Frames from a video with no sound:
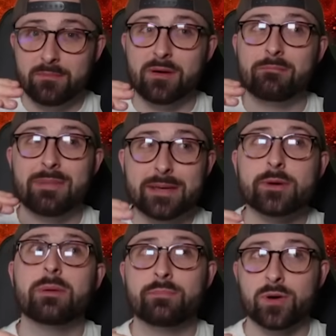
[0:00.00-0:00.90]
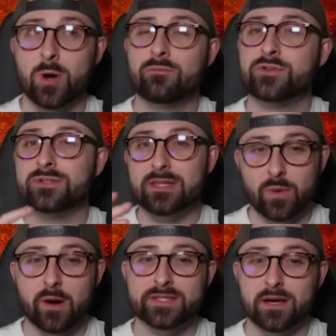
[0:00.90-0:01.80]
but maybe I'll be put off due to the
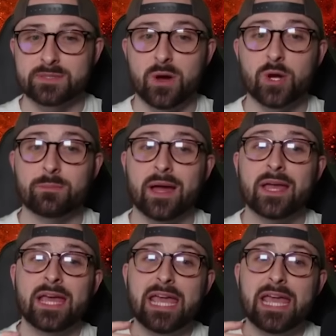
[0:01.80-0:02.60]
worries that I spoke about.